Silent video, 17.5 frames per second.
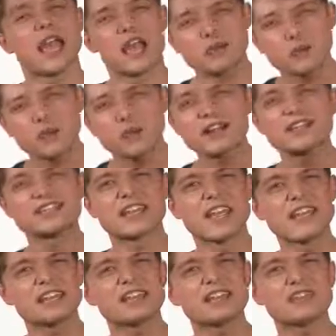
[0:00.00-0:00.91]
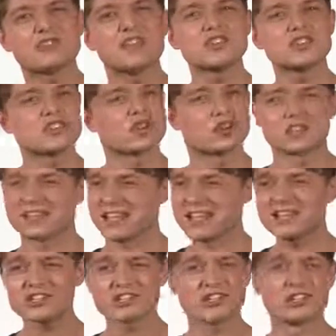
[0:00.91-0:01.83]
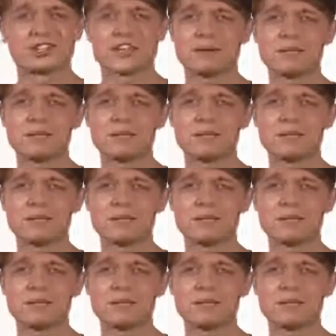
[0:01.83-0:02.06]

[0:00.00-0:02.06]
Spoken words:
And we want to take these physical tensions